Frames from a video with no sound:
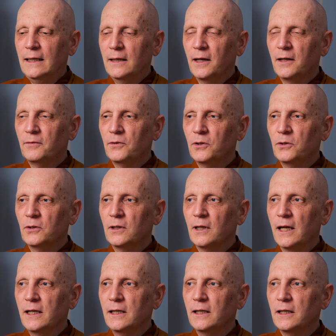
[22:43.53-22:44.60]
I've heard
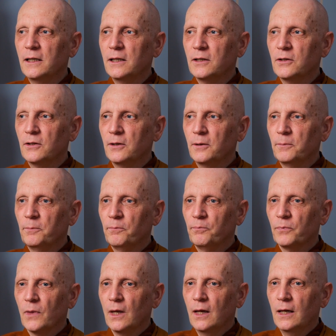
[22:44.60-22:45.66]
lately that
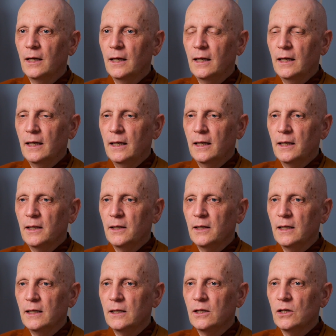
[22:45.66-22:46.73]

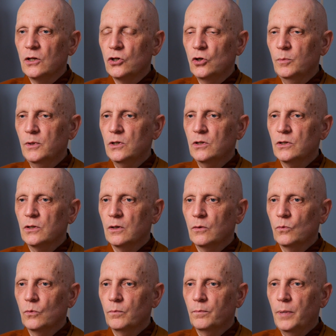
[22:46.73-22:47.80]
the humans
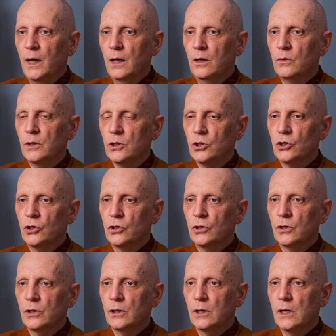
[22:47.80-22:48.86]
perish
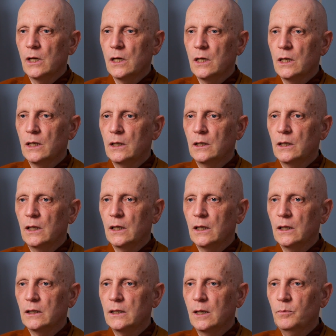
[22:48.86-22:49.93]
in
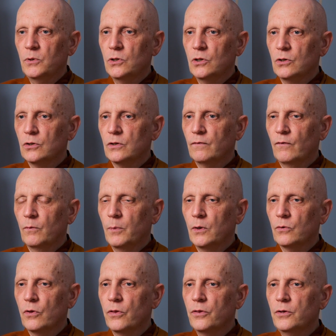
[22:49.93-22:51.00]
temperatures of
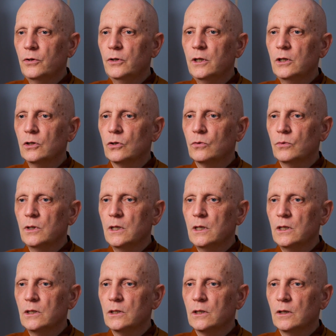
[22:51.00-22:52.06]
about 30
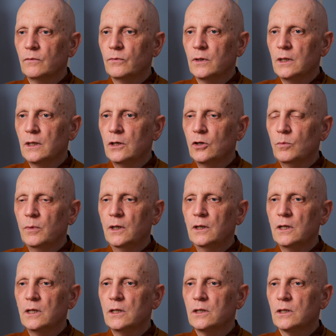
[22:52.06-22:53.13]
degrees if the
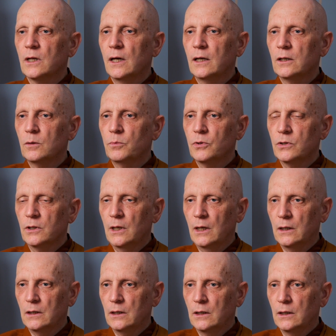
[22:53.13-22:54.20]
humidity is 100%.